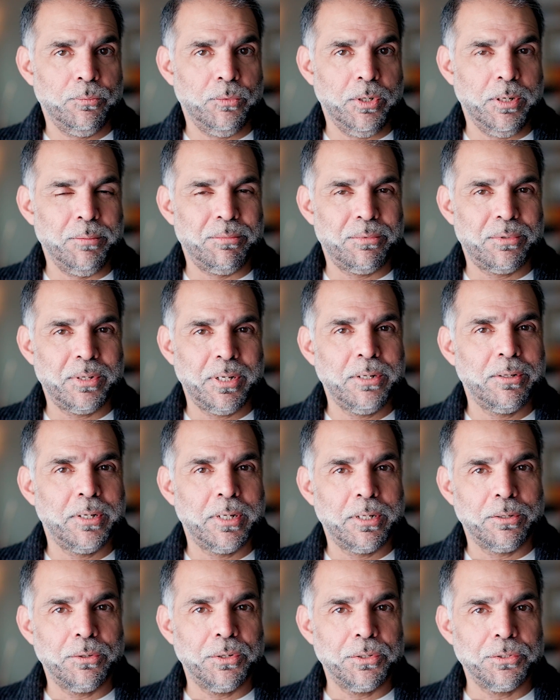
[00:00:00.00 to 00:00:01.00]
what I'm trying to
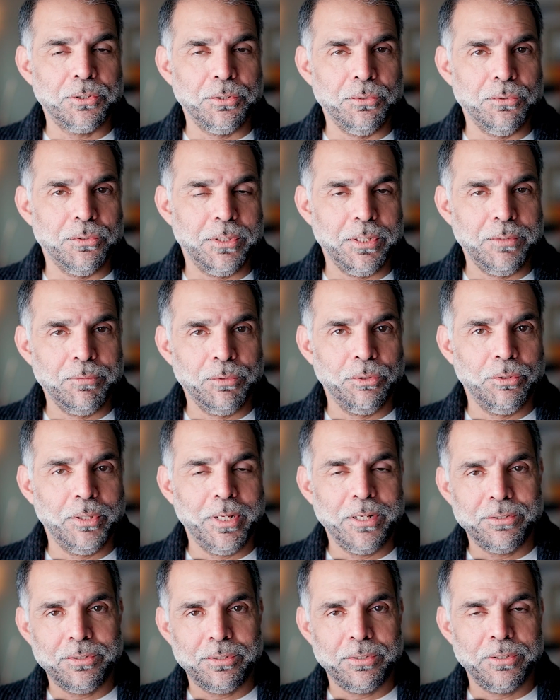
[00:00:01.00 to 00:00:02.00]
get across to you is even though
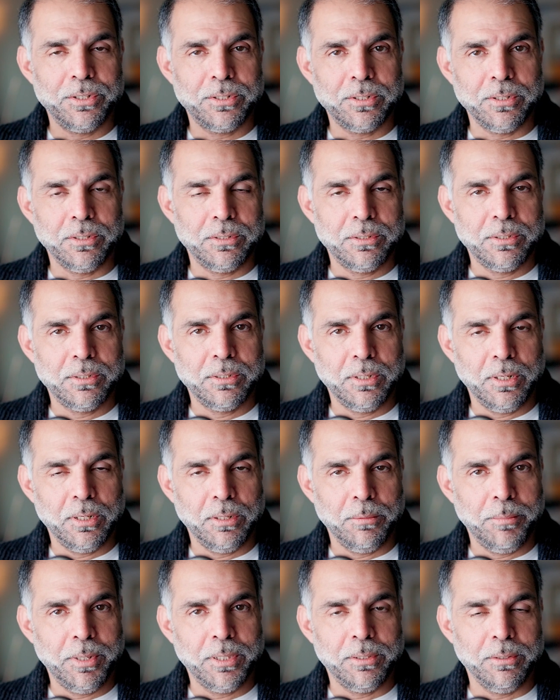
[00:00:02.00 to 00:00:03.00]
that's just
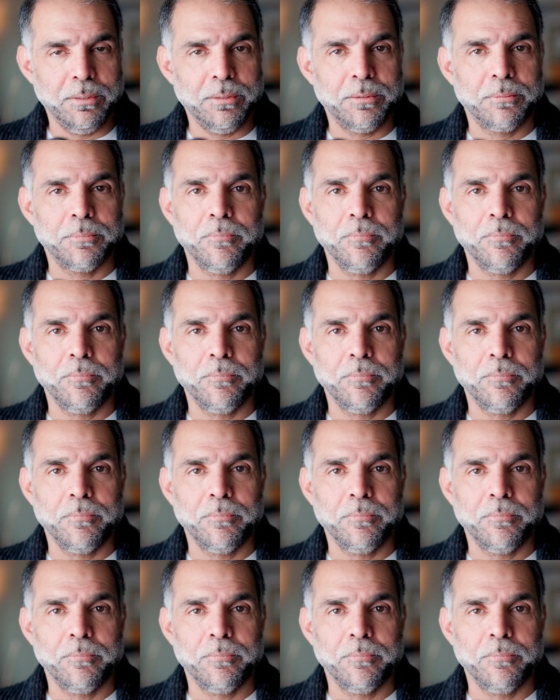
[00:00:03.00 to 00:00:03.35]
another method,